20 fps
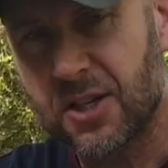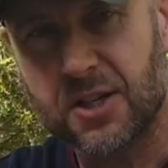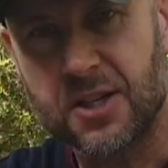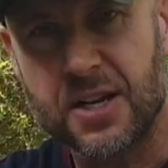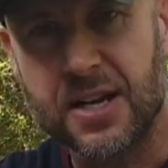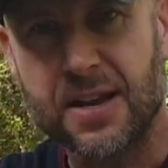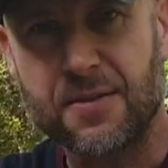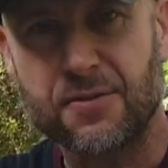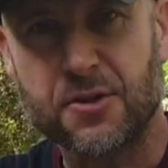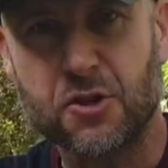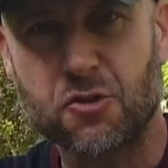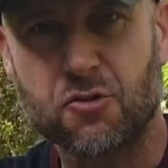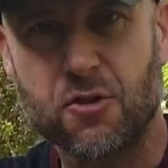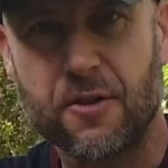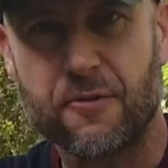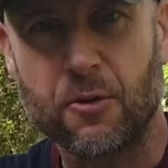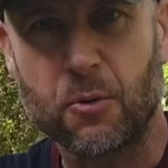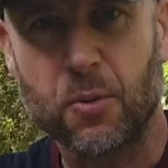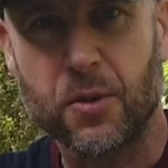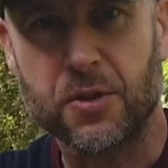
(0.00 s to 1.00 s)
I don't have to
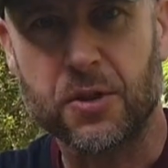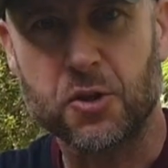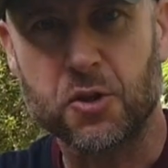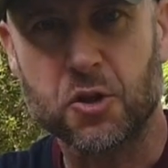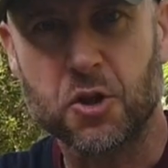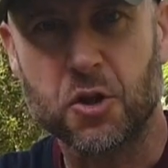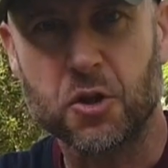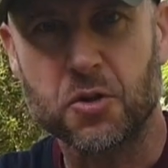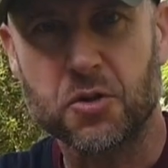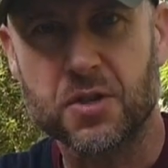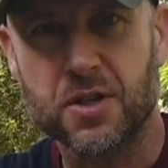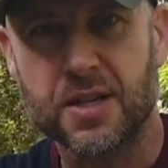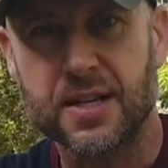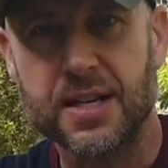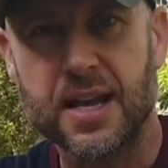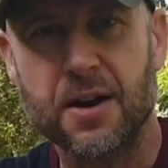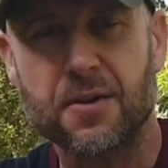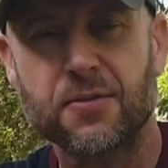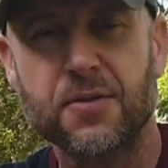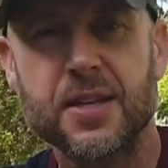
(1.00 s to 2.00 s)
travel with the shoes.
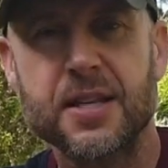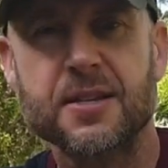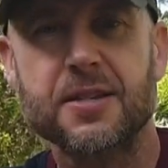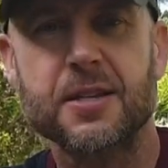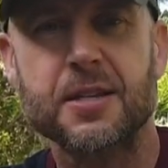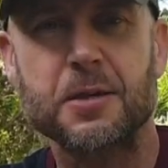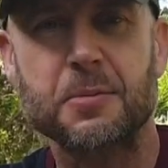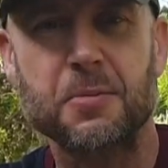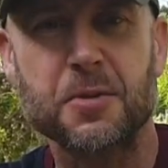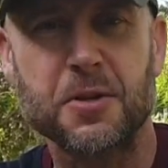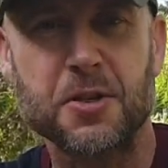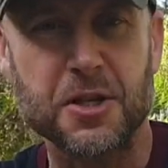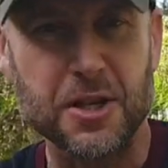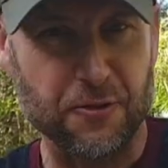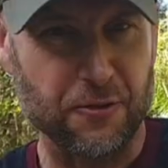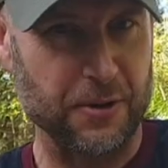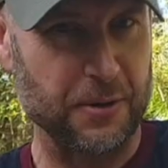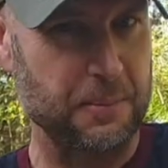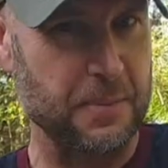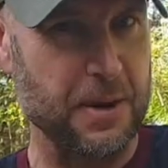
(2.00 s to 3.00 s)
Now if there's a
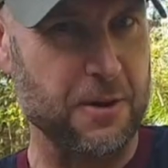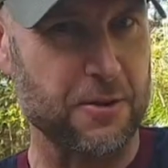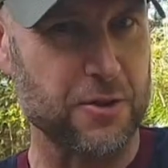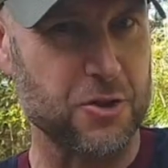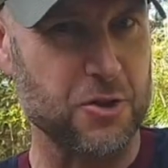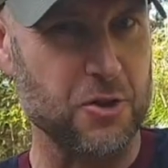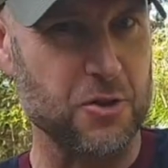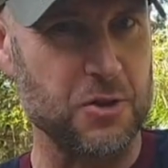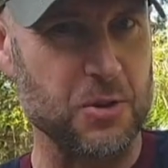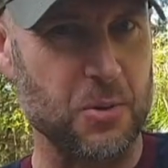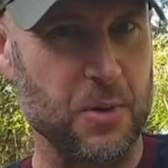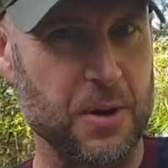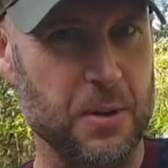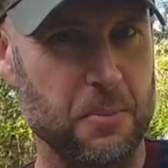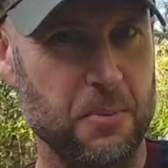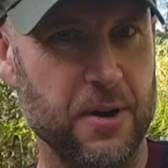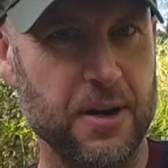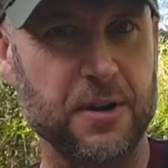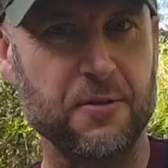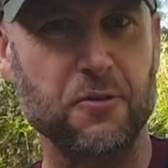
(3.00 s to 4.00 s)
specific pair of shoes I want to
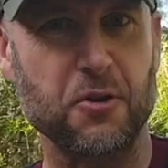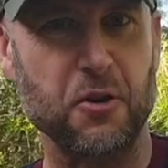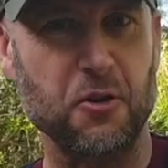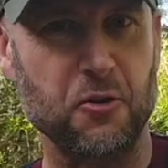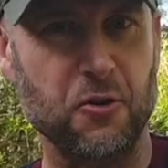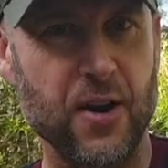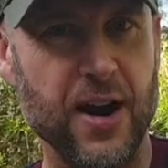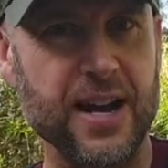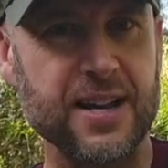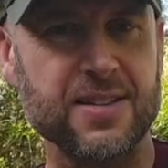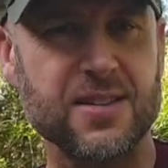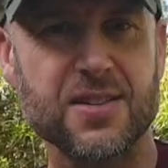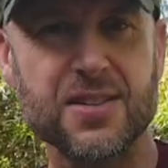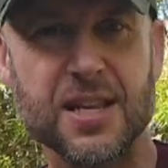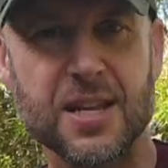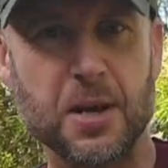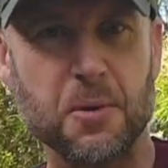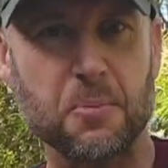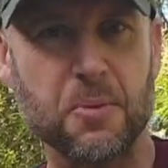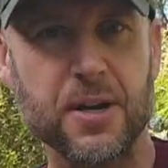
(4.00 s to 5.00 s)
bring for a race,
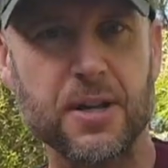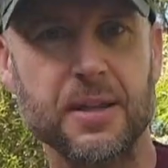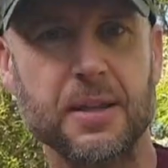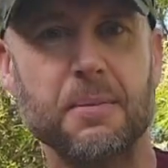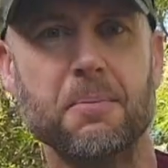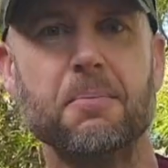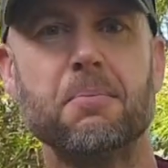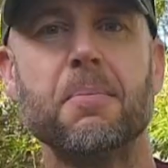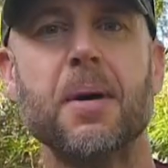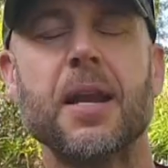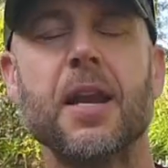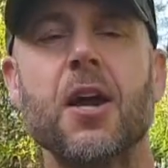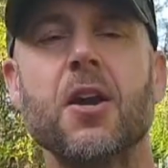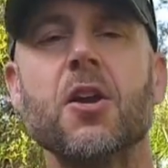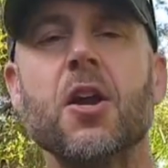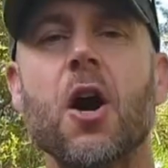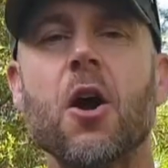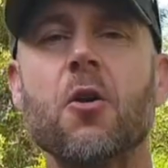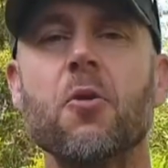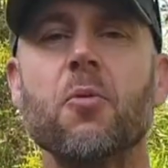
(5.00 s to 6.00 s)
then I'll bring them, but I
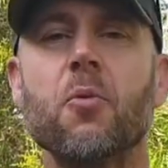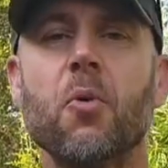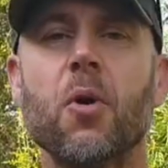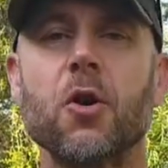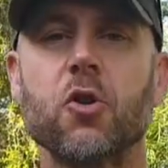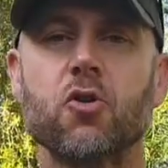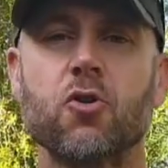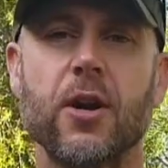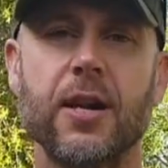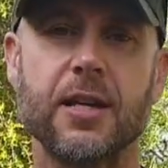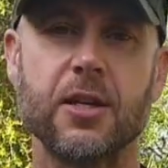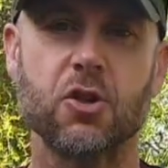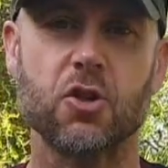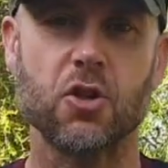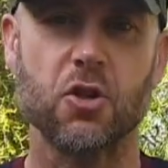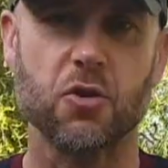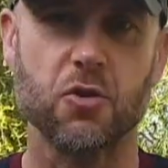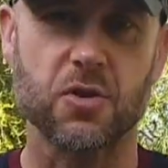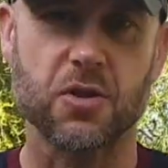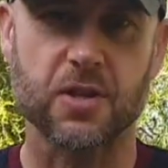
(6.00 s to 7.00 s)
know what training
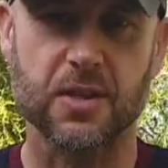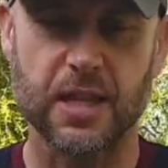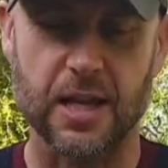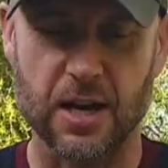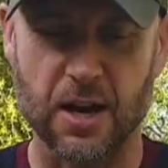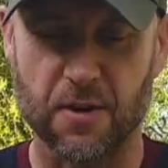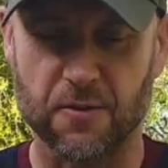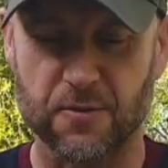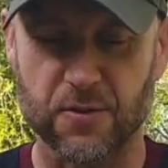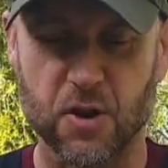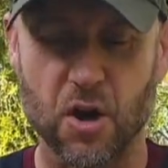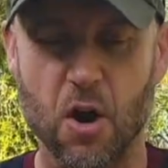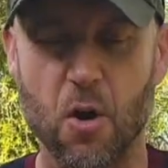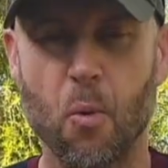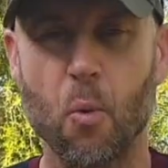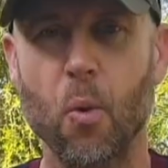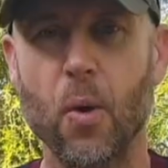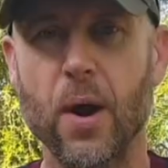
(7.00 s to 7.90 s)
shoes that I've got